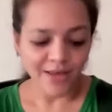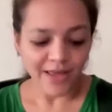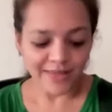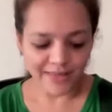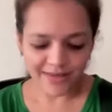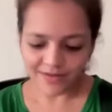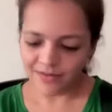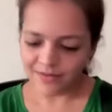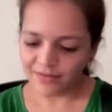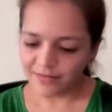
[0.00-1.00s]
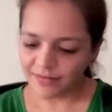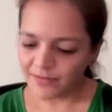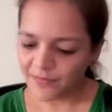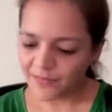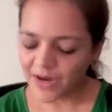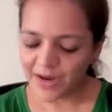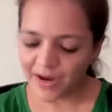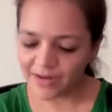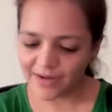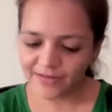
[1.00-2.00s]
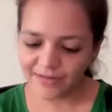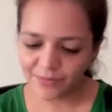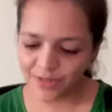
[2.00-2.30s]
And then I highlighted